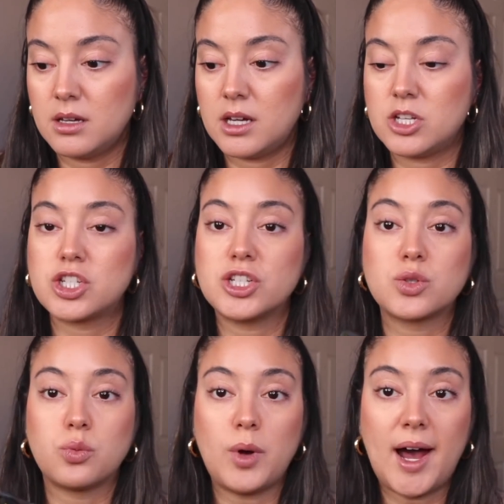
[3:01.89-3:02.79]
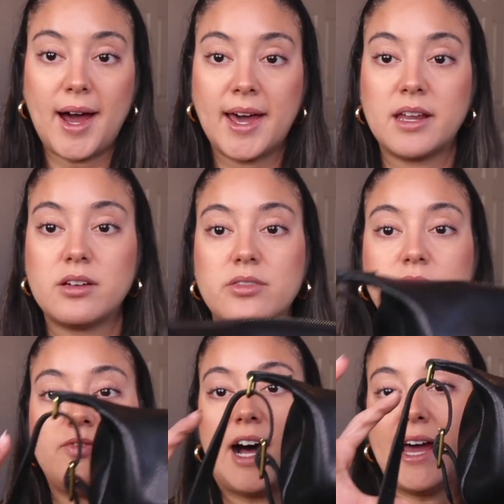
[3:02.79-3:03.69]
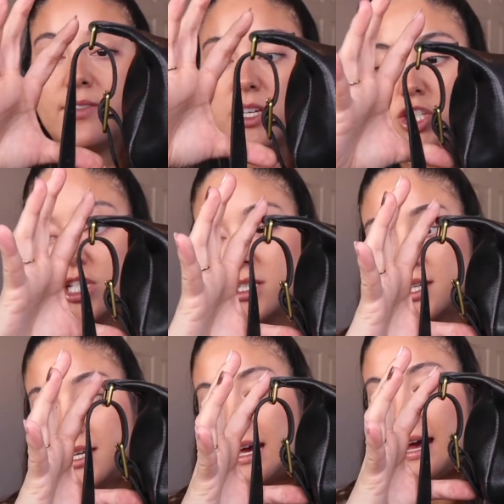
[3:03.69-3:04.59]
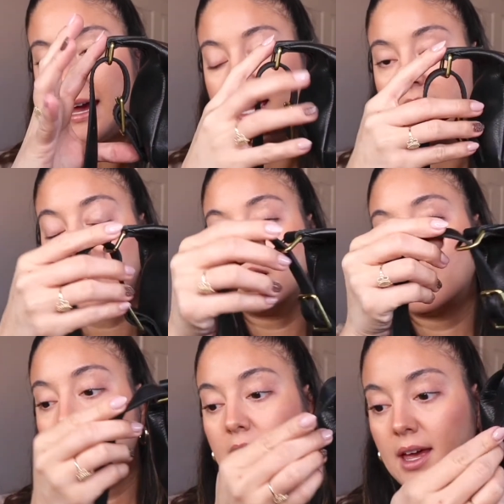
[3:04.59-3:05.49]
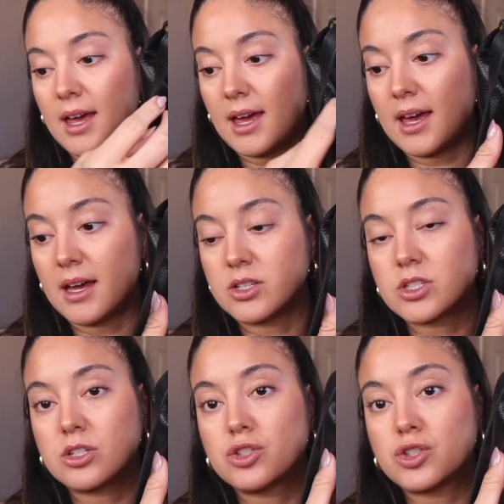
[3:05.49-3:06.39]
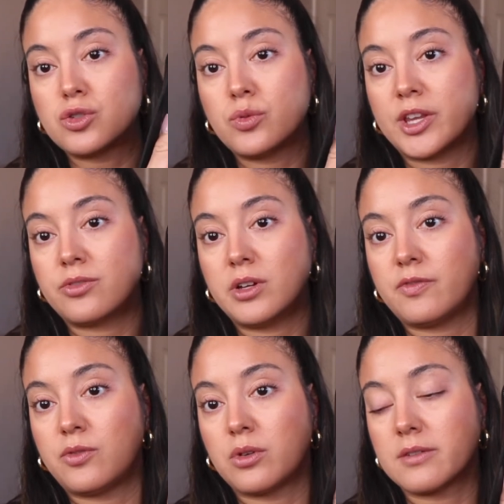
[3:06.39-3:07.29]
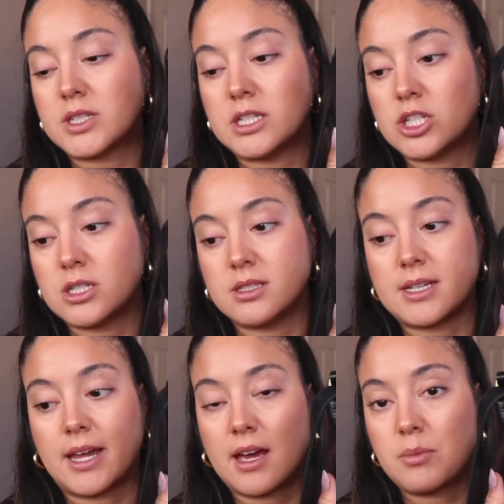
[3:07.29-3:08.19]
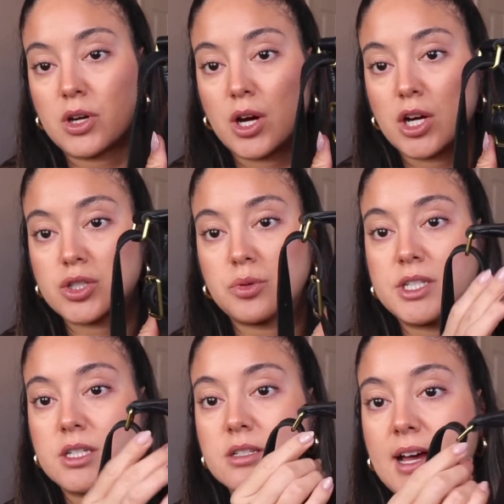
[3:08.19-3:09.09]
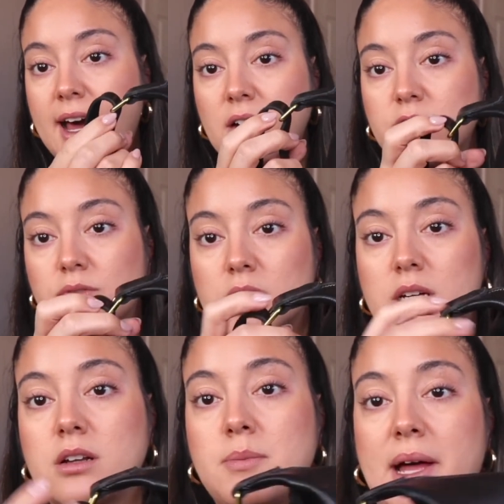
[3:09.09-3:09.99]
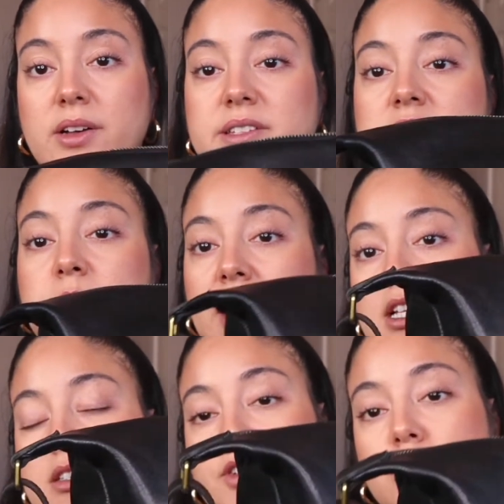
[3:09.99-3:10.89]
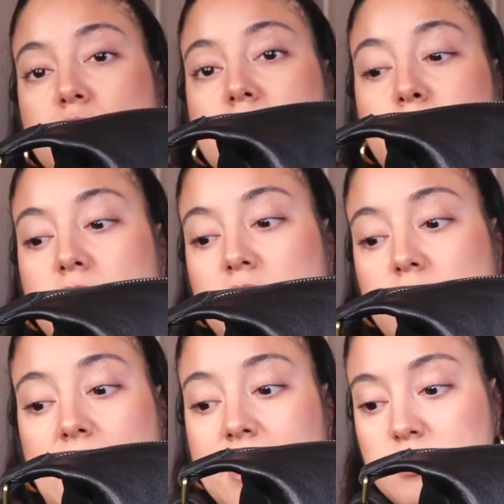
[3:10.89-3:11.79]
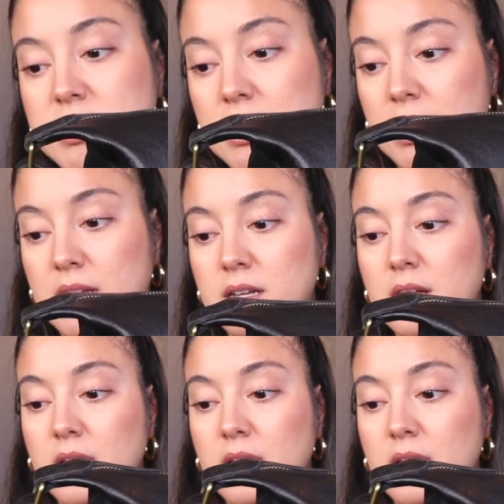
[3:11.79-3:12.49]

inches wide, 5 inches in height, and 2 3/4 inches in diameter. So it does have a really good amount of space for you to put your items in.